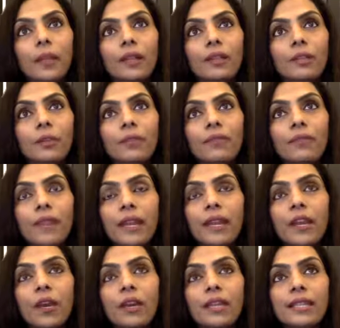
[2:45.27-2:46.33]
to be very
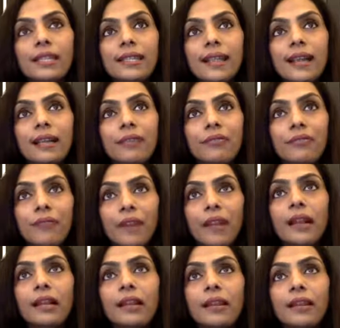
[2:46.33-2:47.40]
honest, I
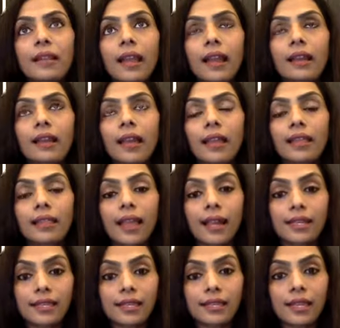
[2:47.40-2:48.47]
felt that at
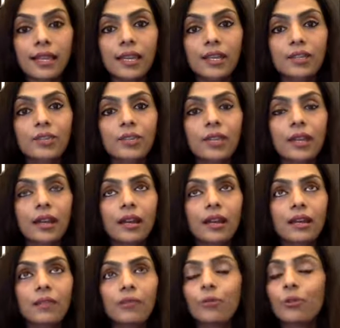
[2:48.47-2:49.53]
that stage, there
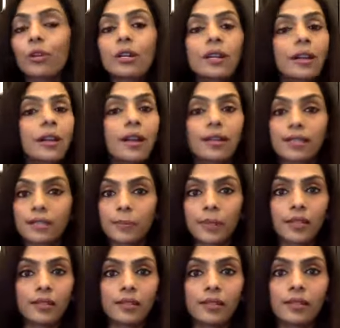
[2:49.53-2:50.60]
are world-class
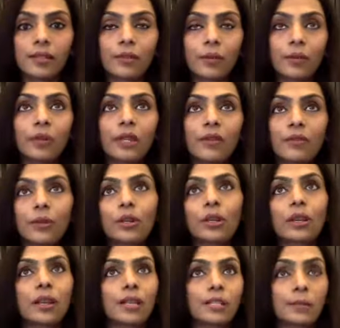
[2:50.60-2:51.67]
speakers. There were only
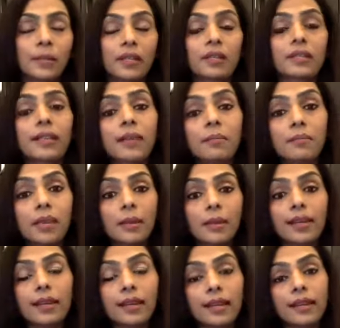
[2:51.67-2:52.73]
world-class speakers. I may
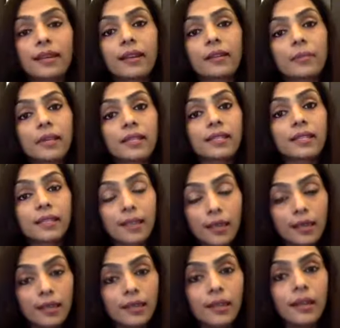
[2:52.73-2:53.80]
be great at my
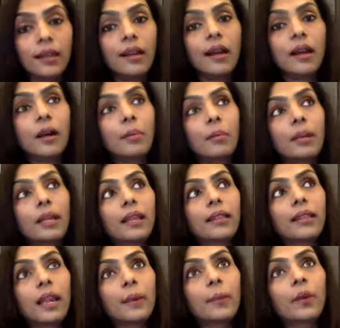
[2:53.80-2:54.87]
skill, but at
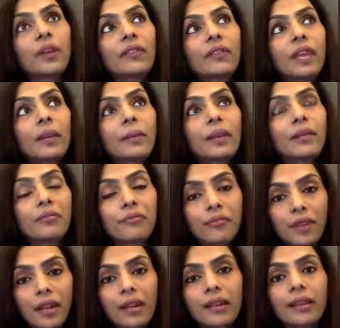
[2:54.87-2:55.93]
that point of time, I
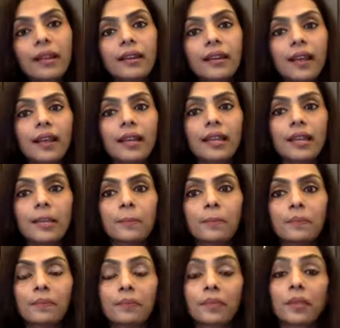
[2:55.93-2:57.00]
felt that I
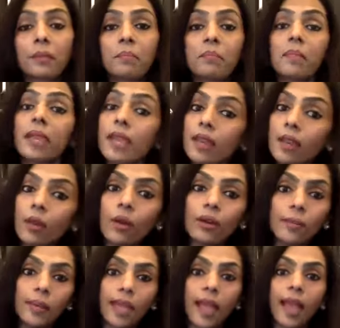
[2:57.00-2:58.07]
may
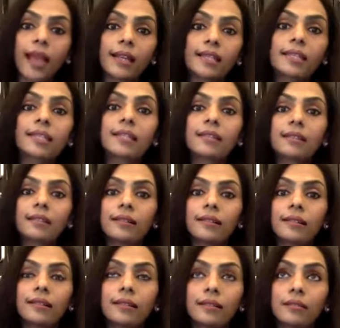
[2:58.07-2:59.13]
not be as
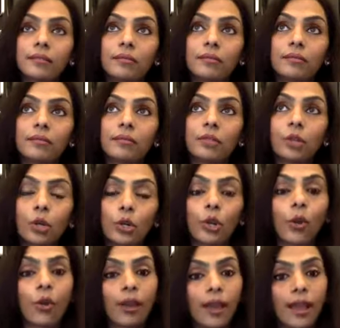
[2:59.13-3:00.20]
good
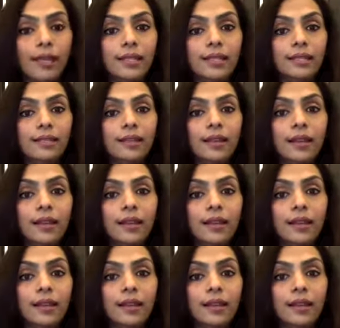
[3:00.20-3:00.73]
or as